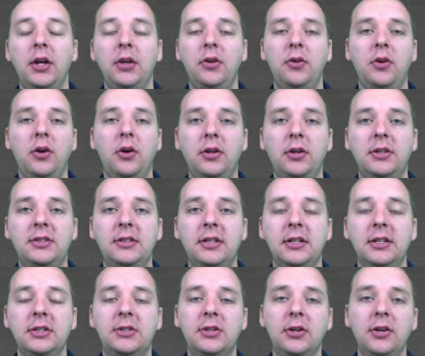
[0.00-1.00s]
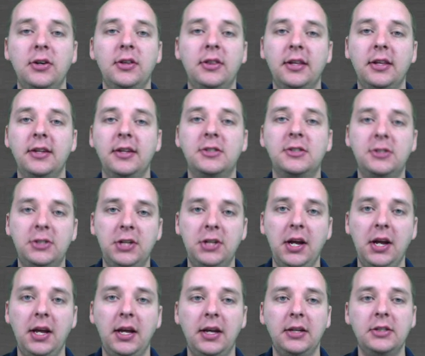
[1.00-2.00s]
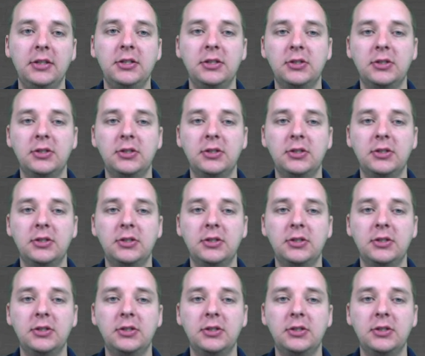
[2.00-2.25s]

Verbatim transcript: you notice that certain things change